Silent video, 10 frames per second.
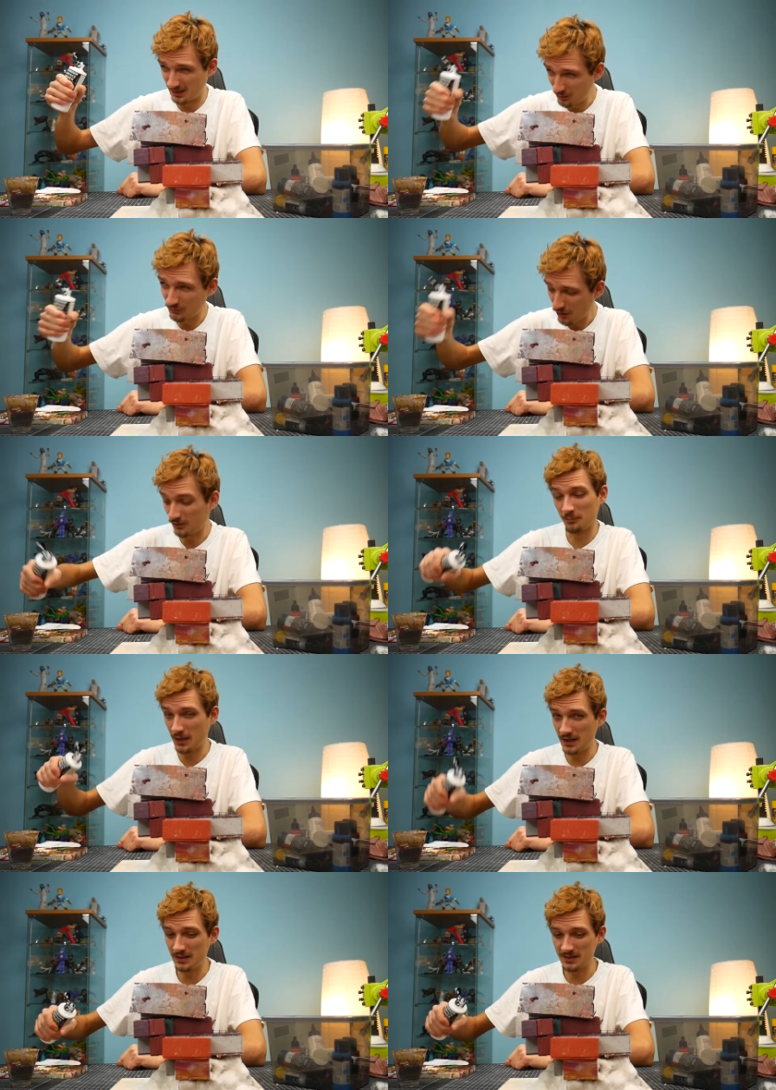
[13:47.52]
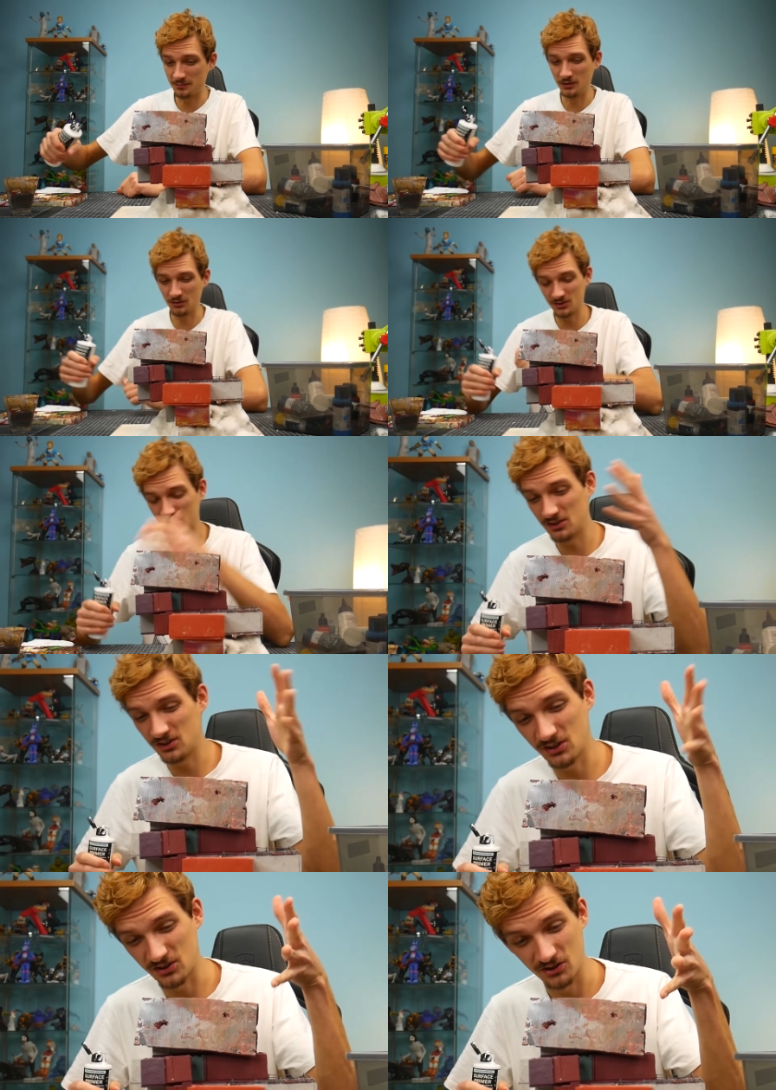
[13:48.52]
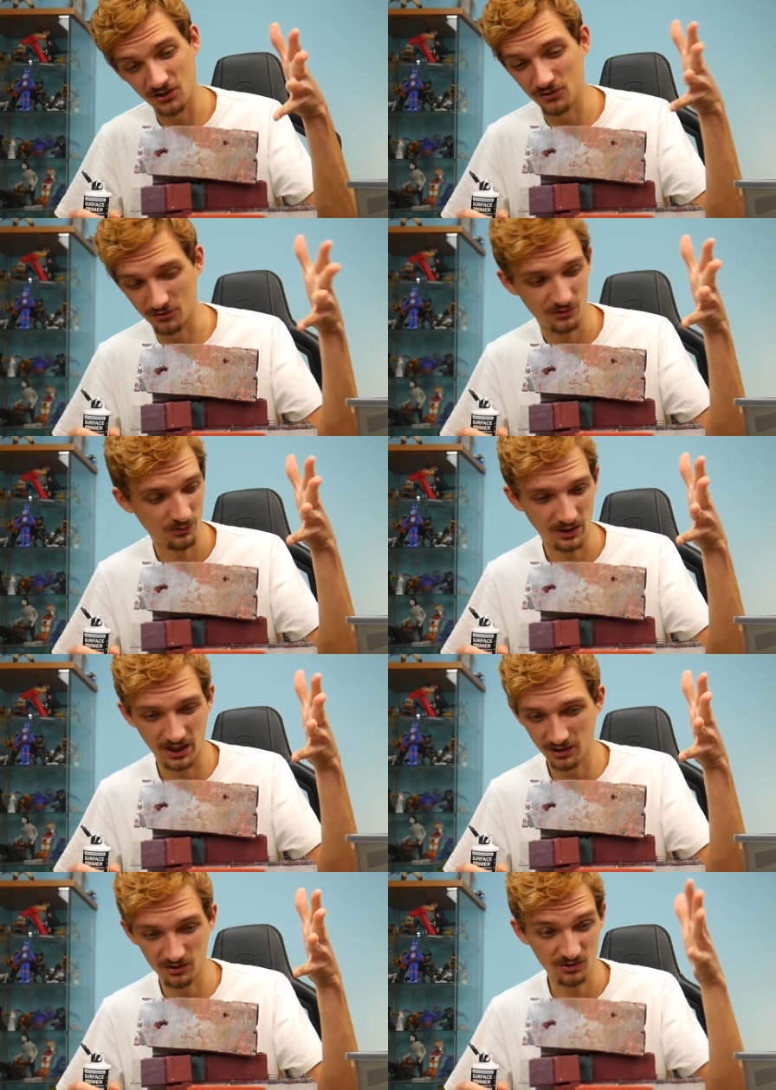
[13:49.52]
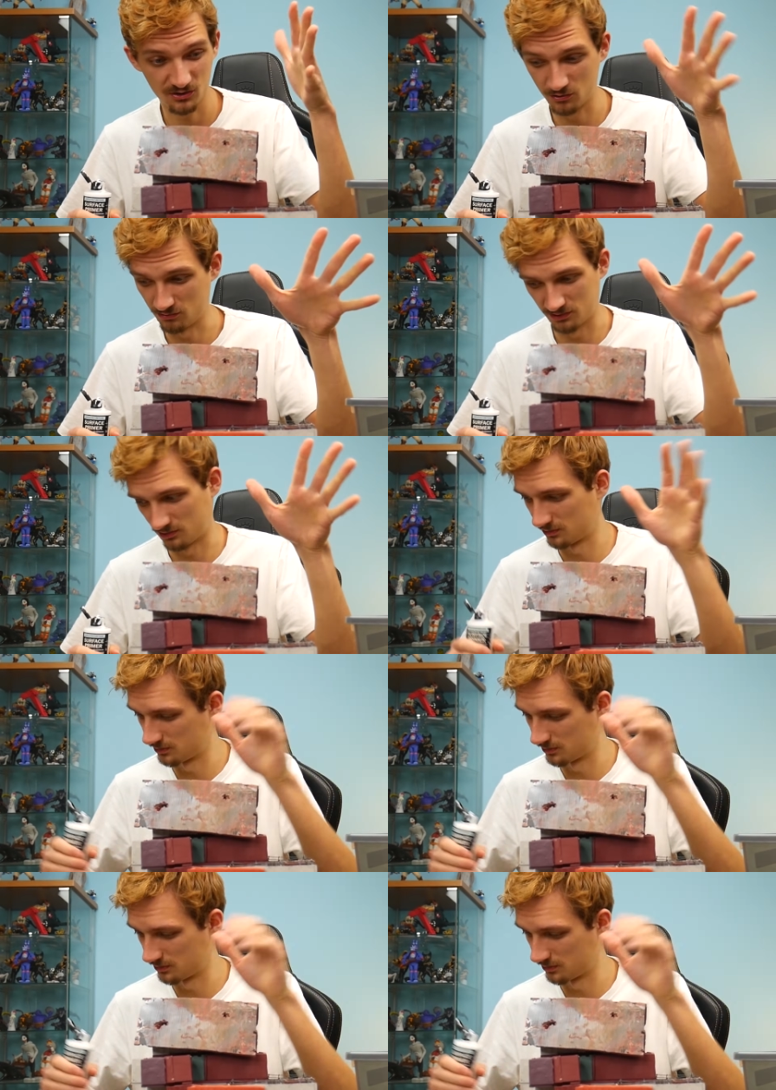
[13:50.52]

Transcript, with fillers: and a lot of lot paints, because this is huge, okay? This is huge.